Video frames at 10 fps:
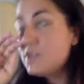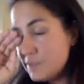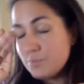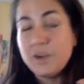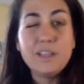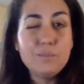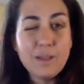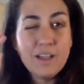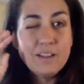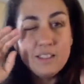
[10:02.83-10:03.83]
was it, Breaking
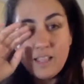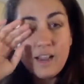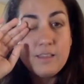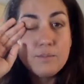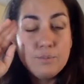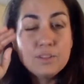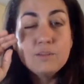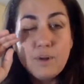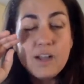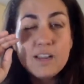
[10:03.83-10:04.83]
Bad, that they like put the
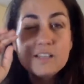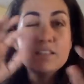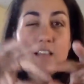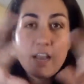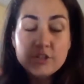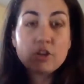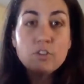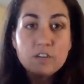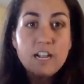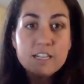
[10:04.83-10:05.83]
bodies in the
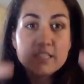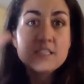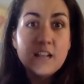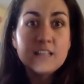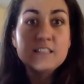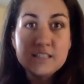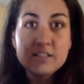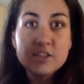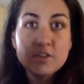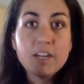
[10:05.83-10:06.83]
hydrochloric acid to like
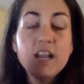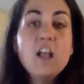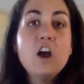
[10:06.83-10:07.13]
disintegrate.